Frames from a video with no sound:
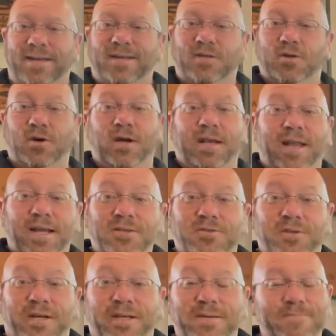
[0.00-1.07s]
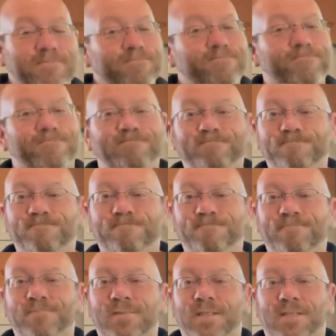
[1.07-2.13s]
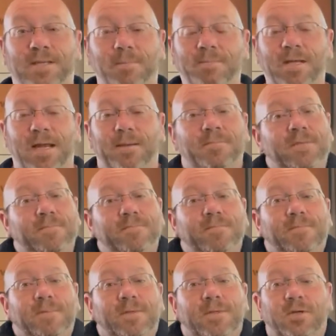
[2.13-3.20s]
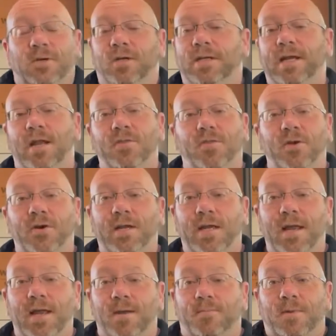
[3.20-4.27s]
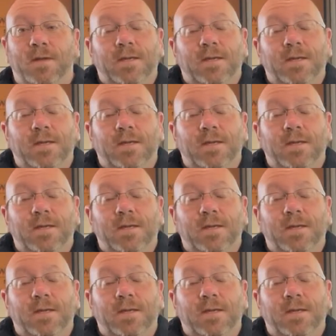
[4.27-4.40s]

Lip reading: Your electric, sometimes you're only on 30 amp.